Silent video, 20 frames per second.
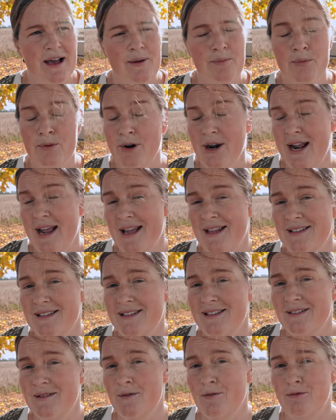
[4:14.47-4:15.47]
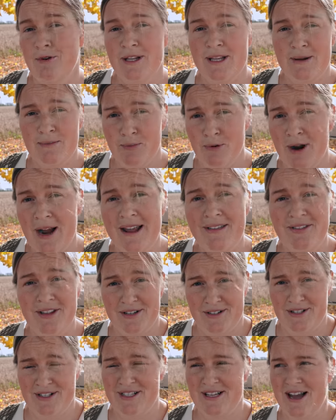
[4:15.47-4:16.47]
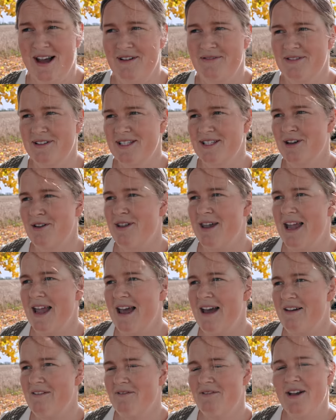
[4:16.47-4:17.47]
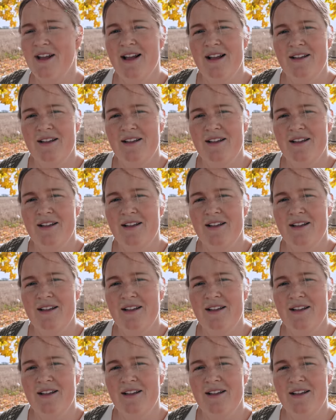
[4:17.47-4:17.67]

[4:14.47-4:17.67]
uh, brands really brand their stuff, and so they have